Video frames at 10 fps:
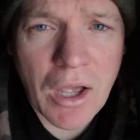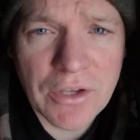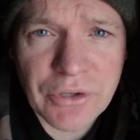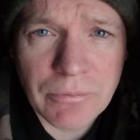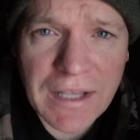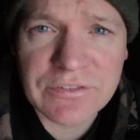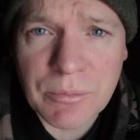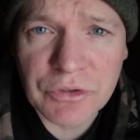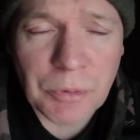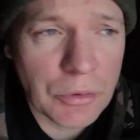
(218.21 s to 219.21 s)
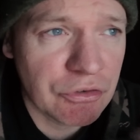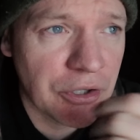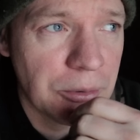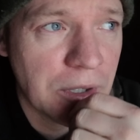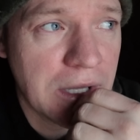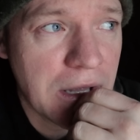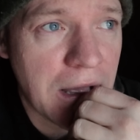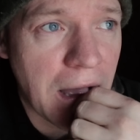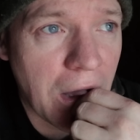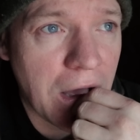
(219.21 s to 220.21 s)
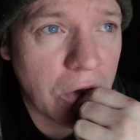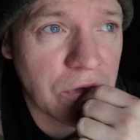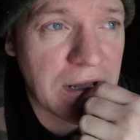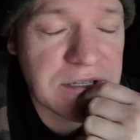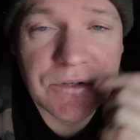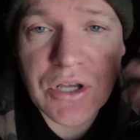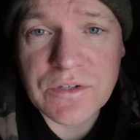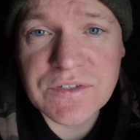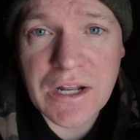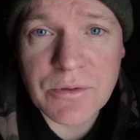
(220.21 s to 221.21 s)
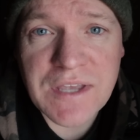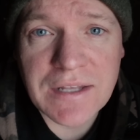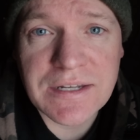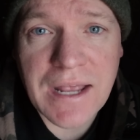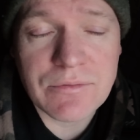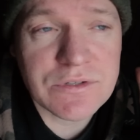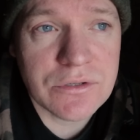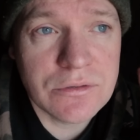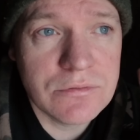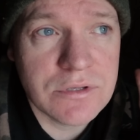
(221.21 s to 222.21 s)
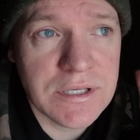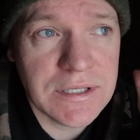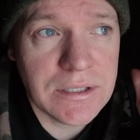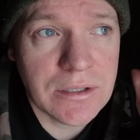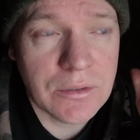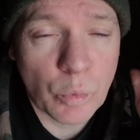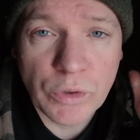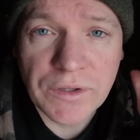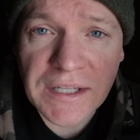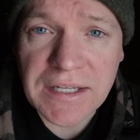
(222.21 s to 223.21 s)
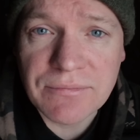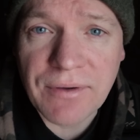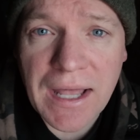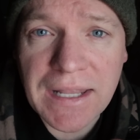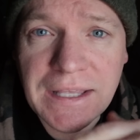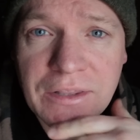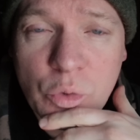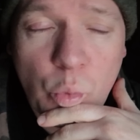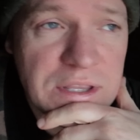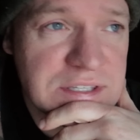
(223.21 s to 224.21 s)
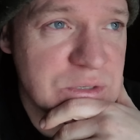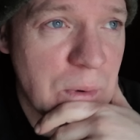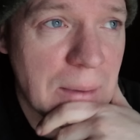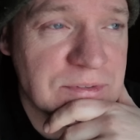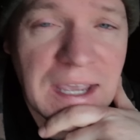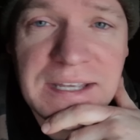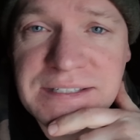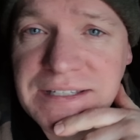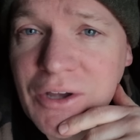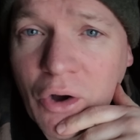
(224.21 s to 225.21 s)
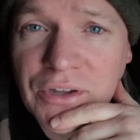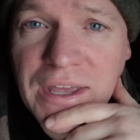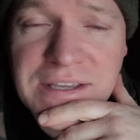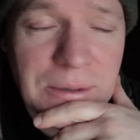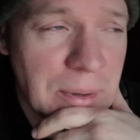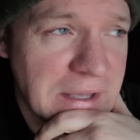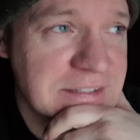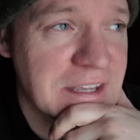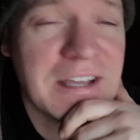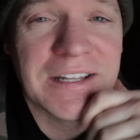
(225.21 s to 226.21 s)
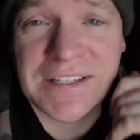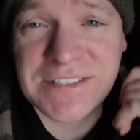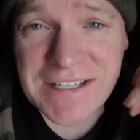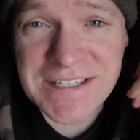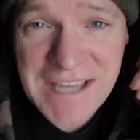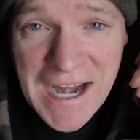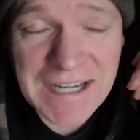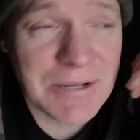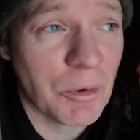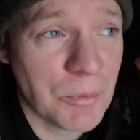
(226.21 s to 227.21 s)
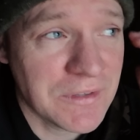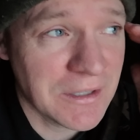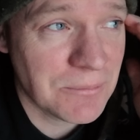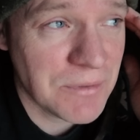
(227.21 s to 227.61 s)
So last time I spoke to you on the last video, I said I was heading out to the Neen Valley in the windswept 80 odd acre pit, and that's exactly what we did.